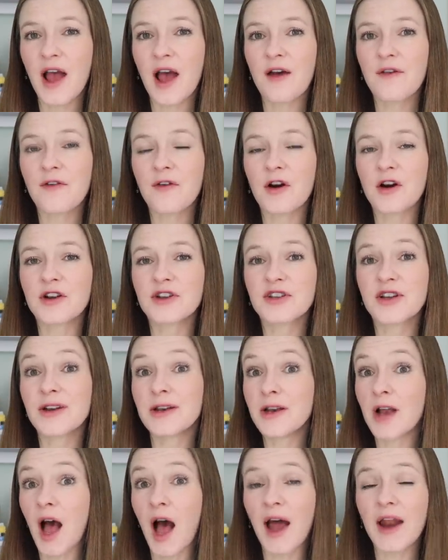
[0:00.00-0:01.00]
effort to
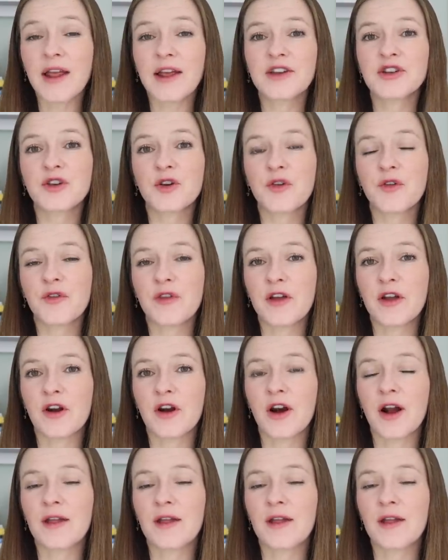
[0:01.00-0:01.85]
not interfere